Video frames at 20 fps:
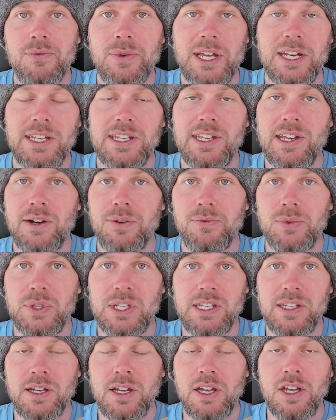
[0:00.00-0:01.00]
any of
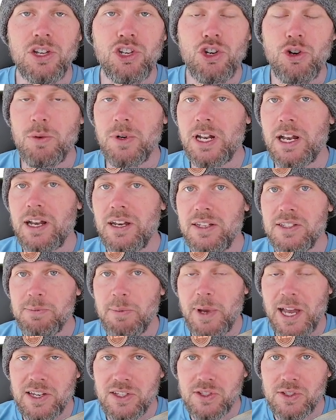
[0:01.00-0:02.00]
the Kubernetes
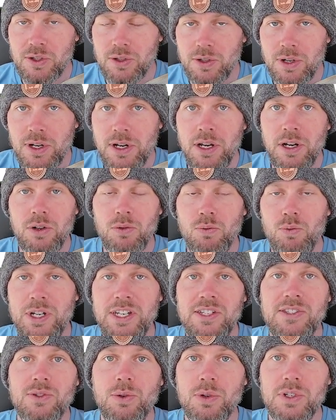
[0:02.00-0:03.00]
master
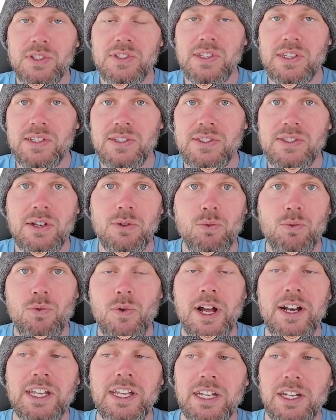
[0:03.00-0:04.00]
resources
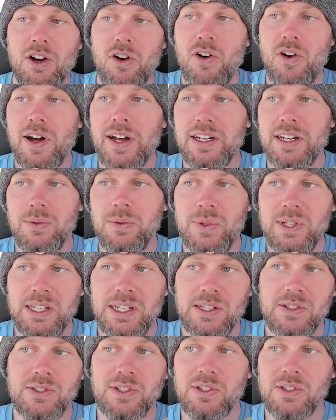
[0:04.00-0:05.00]
running on
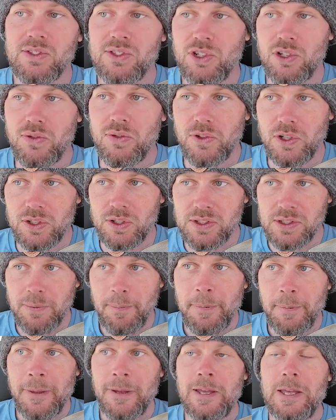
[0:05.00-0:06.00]
these servers.
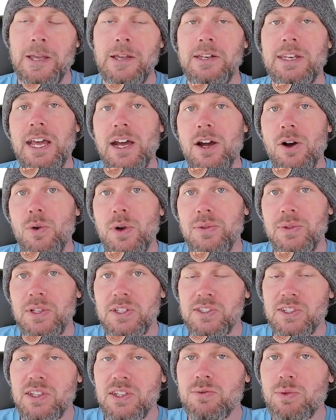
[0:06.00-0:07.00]
Now,
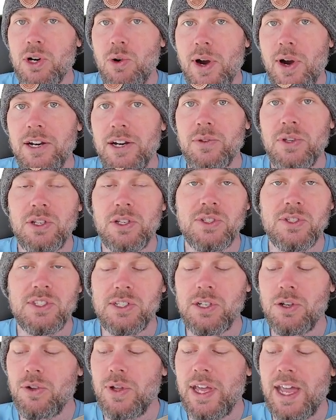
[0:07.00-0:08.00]
this does require that you
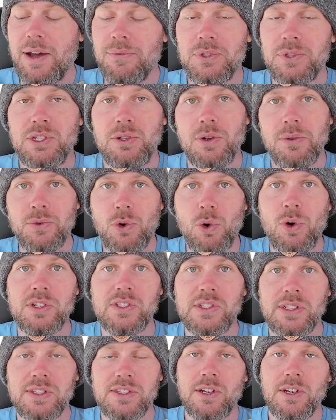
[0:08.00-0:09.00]
still have to, of
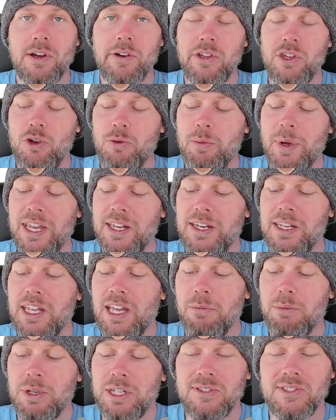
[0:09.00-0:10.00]
course, install
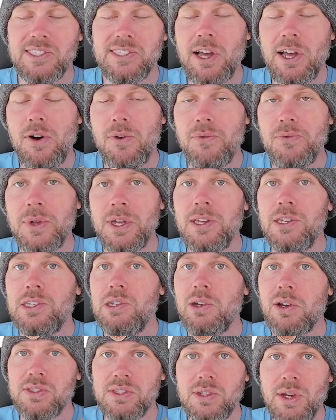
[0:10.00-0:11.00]
kubeadm itself.
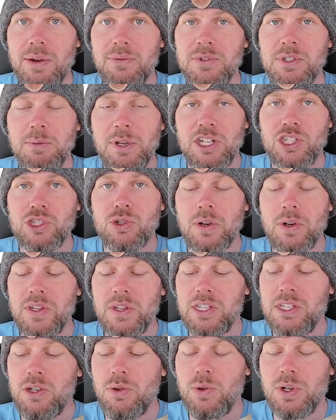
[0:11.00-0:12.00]
You also have to make sure
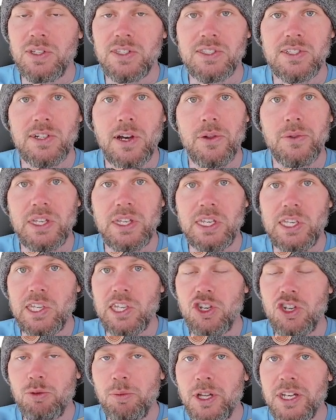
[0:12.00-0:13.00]
that you install the
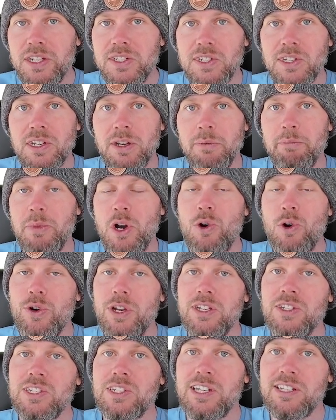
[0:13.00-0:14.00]
kubelet
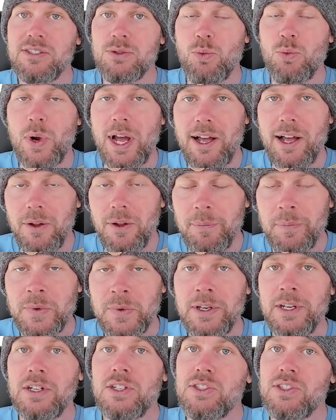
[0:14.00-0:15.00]
component as well.
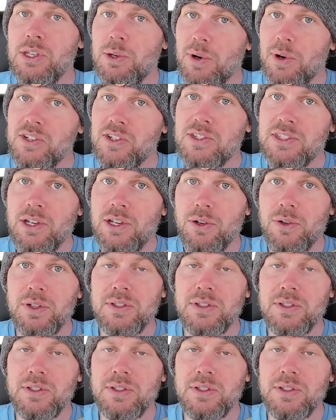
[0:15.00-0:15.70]
So you are still